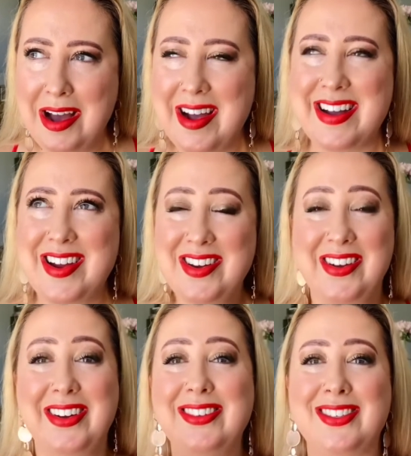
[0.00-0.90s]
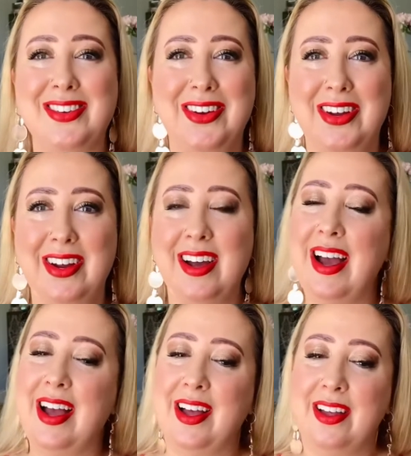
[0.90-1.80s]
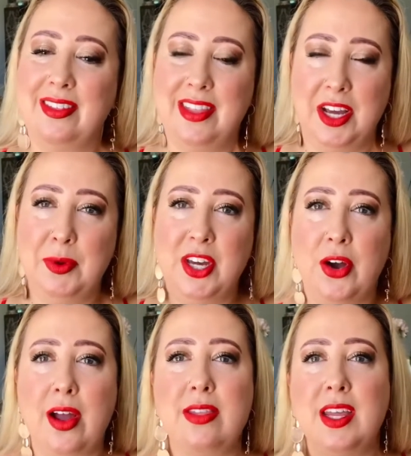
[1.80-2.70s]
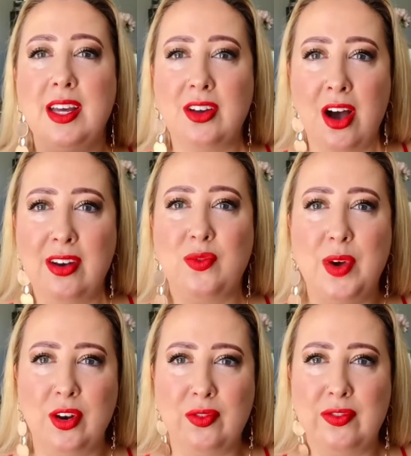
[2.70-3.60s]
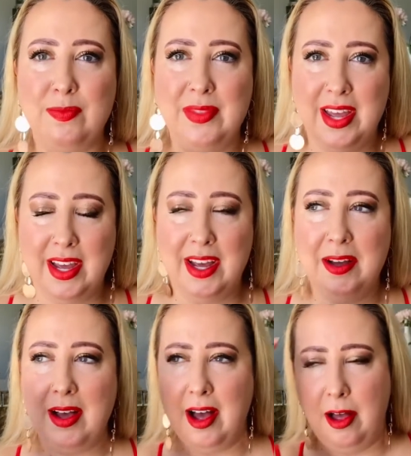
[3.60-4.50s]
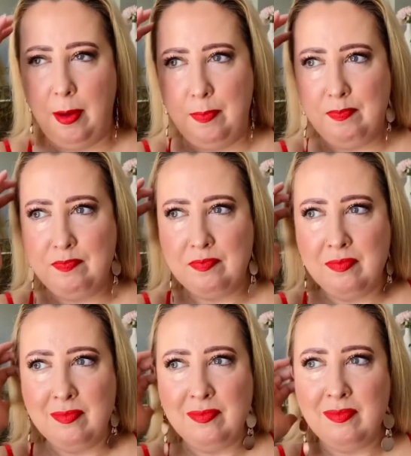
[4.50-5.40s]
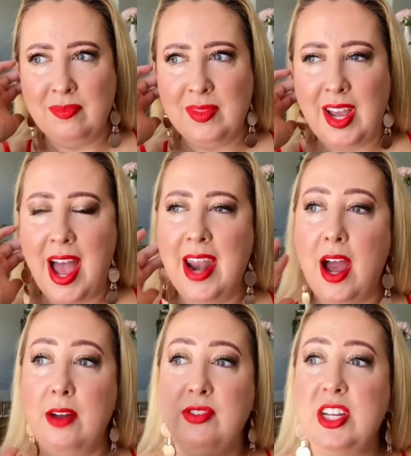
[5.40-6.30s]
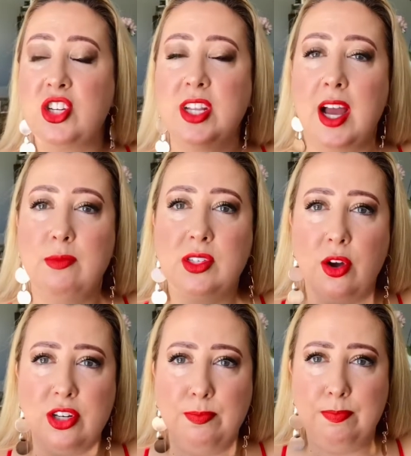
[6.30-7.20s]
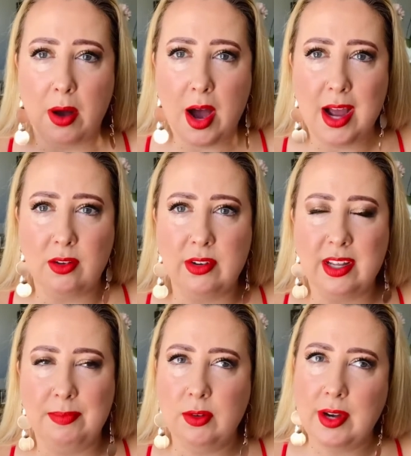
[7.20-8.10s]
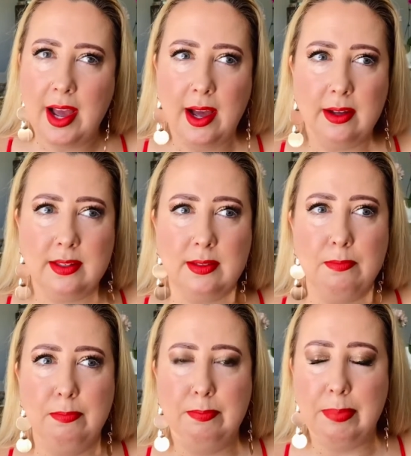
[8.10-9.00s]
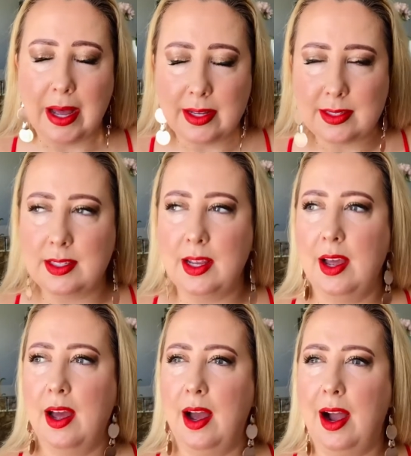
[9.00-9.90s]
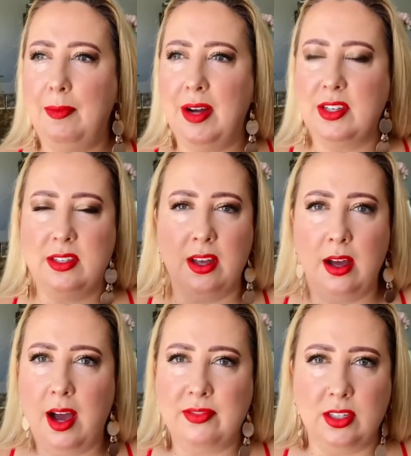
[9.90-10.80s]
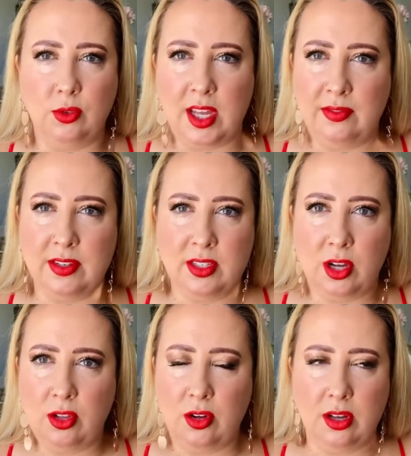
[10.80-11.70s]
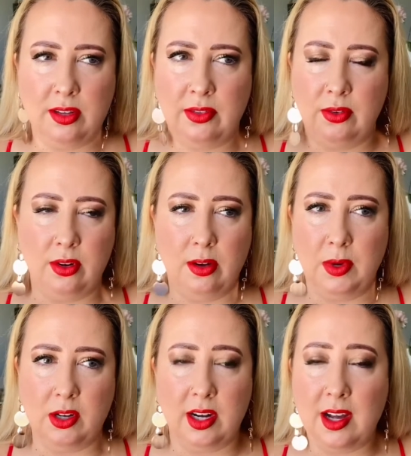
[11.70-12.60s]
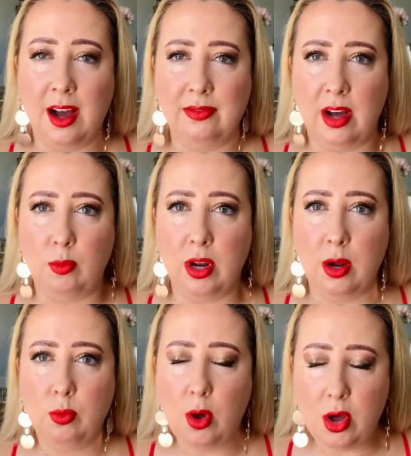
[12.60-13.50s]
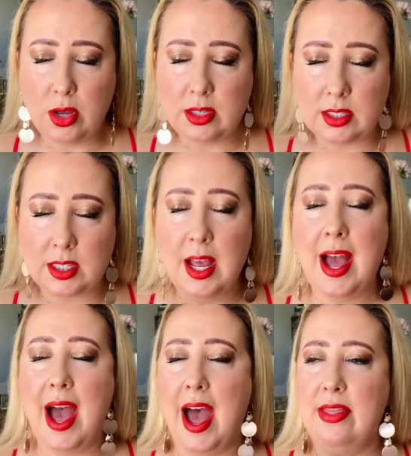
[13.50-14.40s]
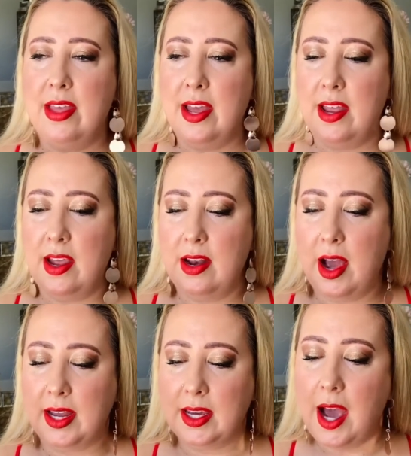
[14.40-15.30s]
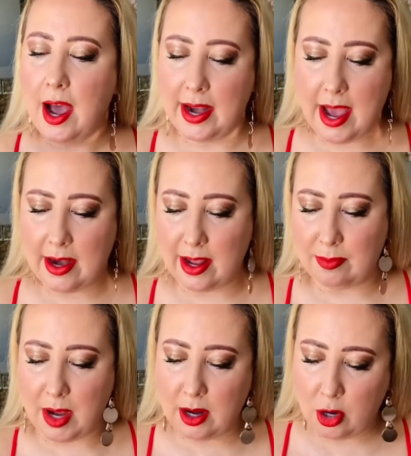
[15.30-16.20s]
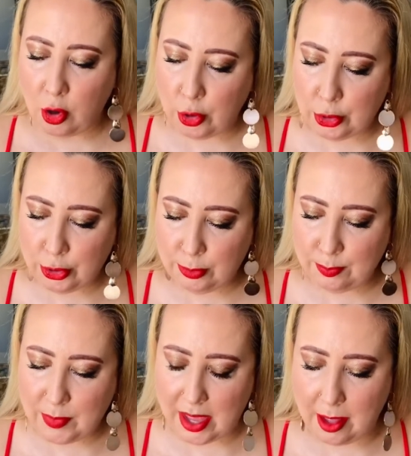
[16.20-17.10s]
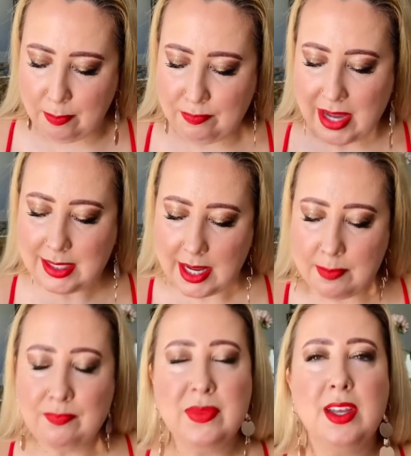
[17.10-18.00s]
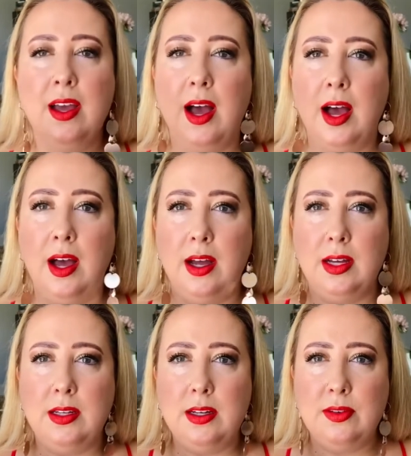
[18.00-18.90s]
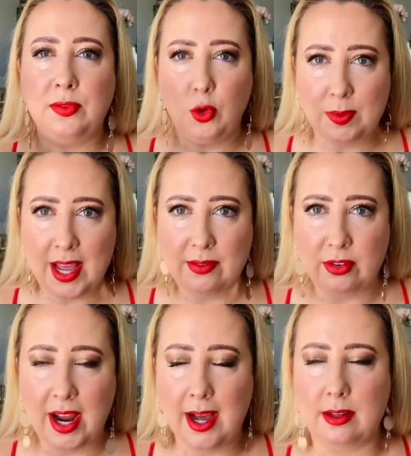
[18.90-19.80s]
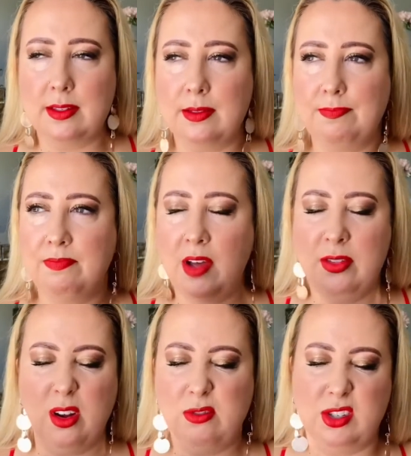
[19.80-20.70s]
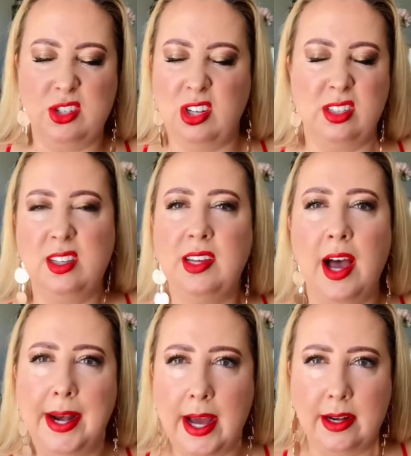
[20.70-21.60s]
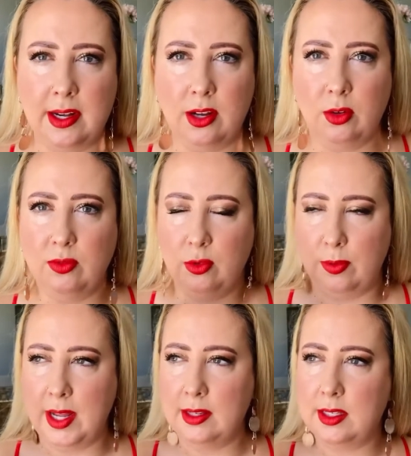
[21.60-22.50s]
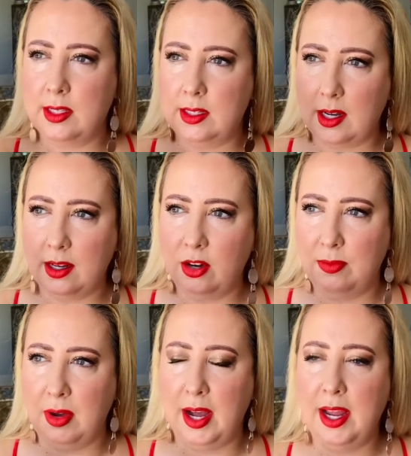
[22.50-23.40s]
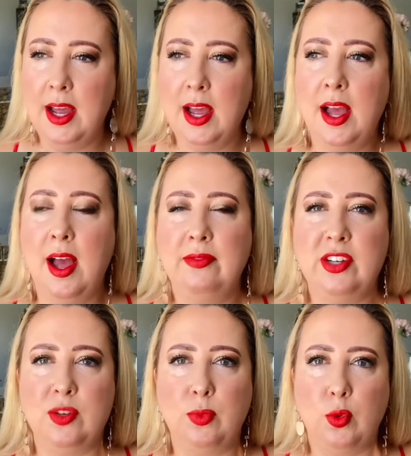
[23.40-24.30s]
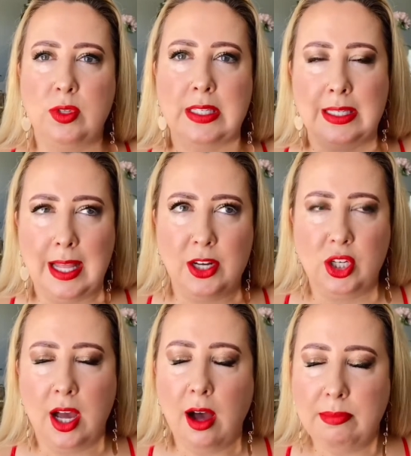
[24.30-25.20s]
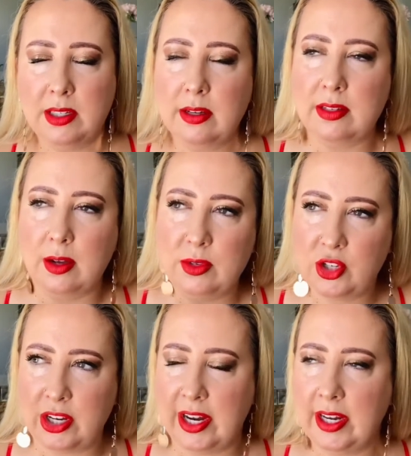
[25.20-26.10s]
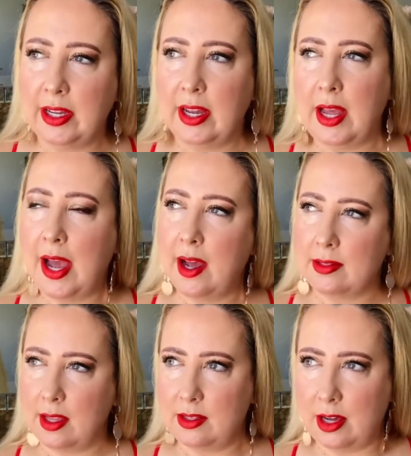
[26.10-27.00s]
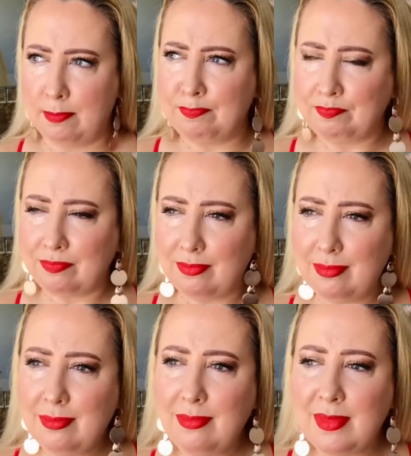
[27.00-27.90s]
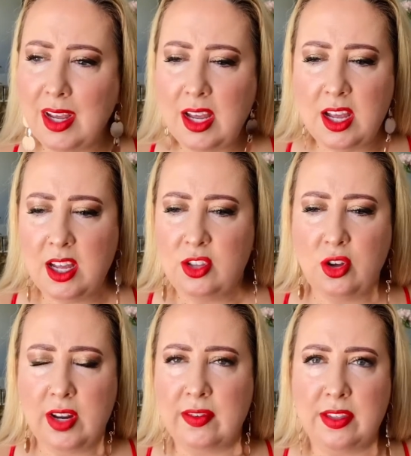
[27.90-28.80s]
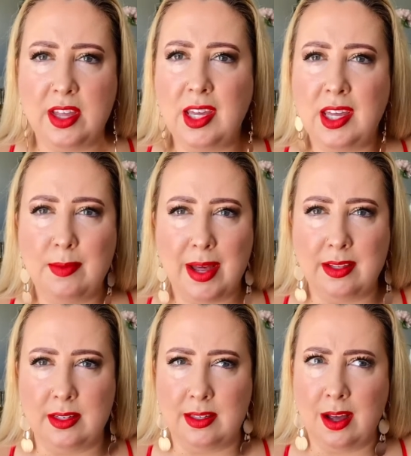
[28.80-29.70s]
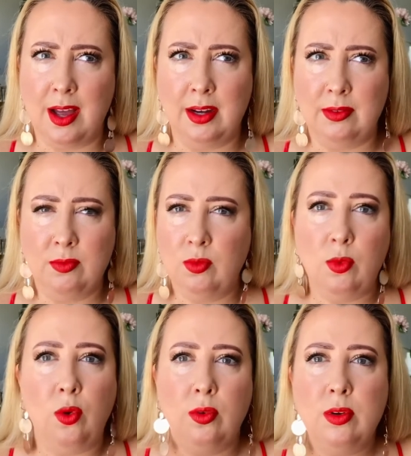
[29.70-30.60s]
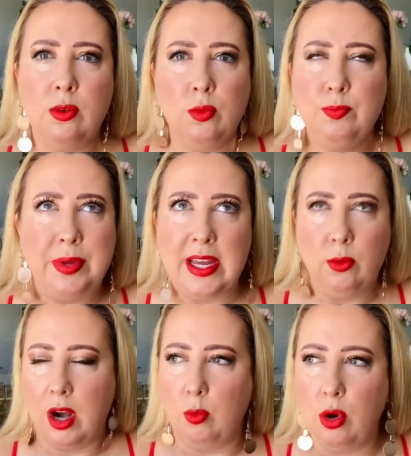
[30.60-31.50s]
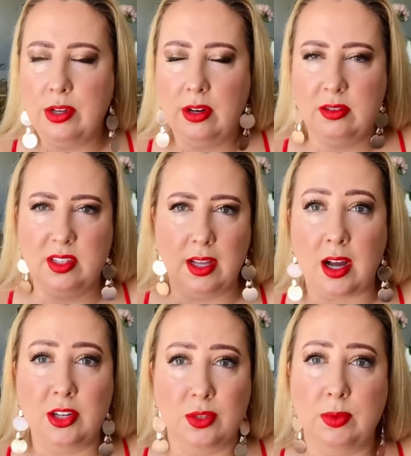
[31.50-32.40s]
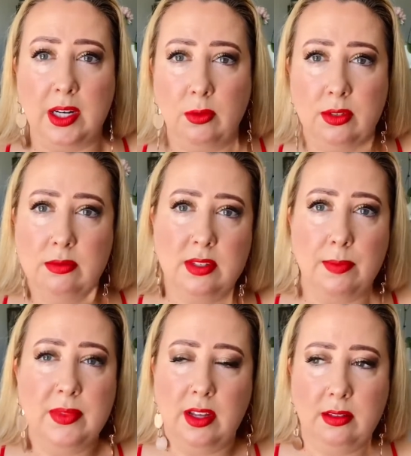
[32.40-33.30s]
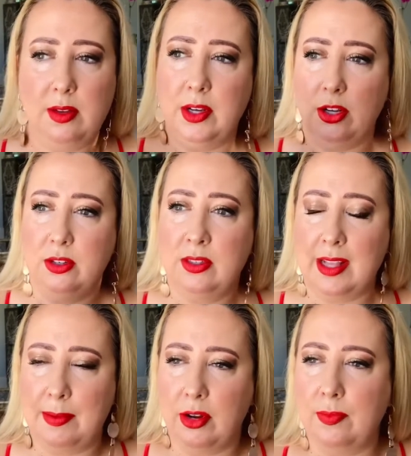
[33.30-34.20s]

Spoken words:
You know, so there we go. And then it kind of went on from there. And initially I was going to buy already built house, but I just, after looking for so long, I thought, oh my God, I can't find what I want. And then I cut out of my home magazine floor plan for a house. I thought I'll just cut out any old floor plan, stuck it on my vision board / cupboard because I was sharing a house at the time. Not even thinking about the design being what I wanted. I just bloody want something. There we go, slap it on.